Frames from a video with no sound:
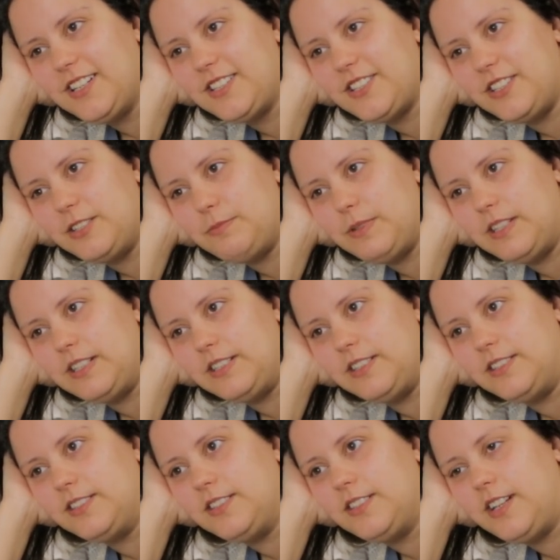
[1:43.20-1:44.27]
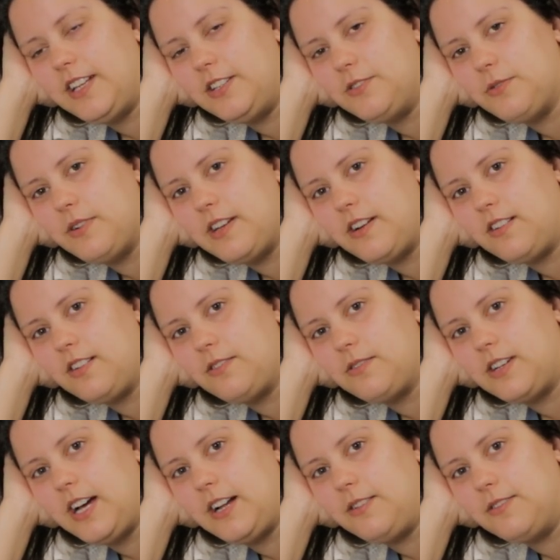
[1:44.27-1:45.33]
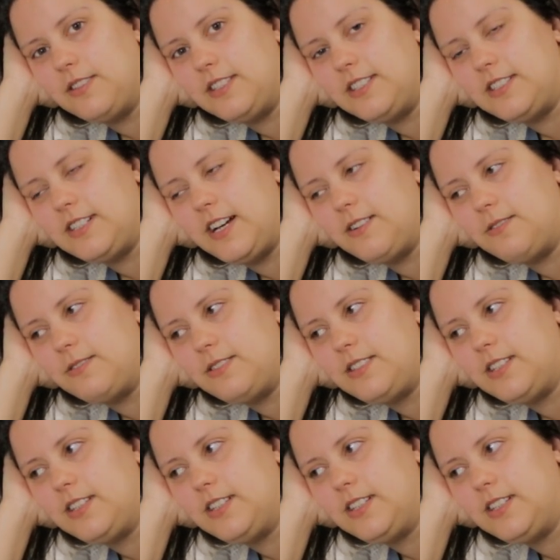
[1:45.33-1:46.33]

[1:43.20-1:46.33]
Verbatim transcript: she's been enjoying her little cuddles and snuggles.